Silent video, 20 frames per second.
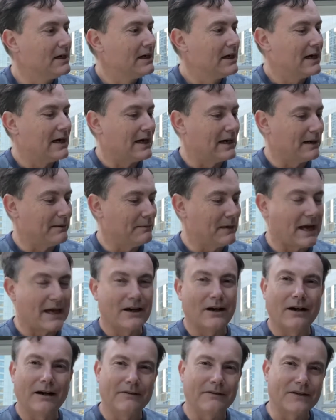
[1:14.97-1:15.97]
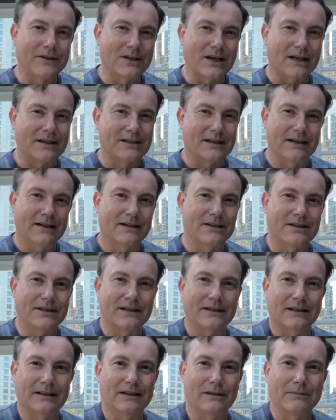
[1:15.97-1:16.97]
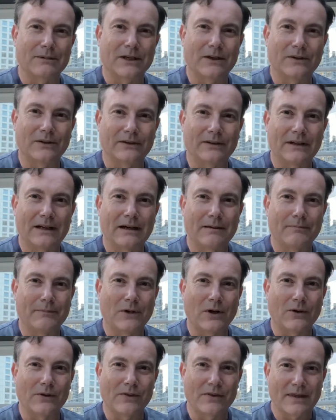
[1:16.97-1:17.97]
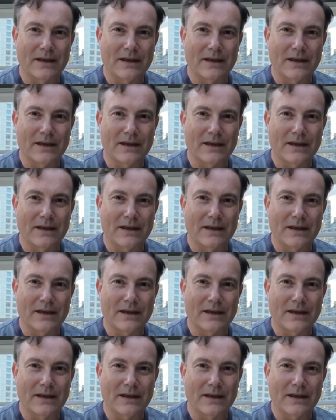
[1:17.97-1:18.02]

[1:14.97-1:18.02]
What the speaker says: and I've adjusted it just a little bit on